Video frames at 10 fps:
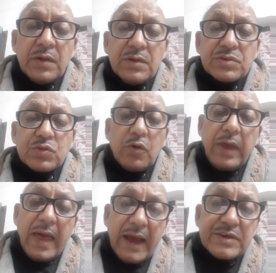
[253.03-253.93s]
So
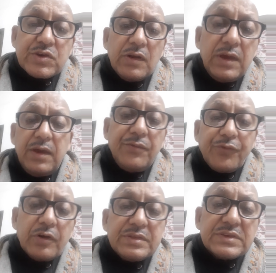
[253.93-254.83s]
actually,
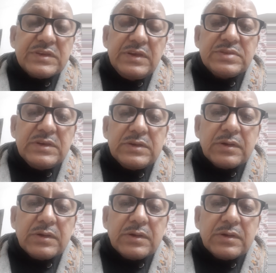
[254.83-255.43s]
for this reason,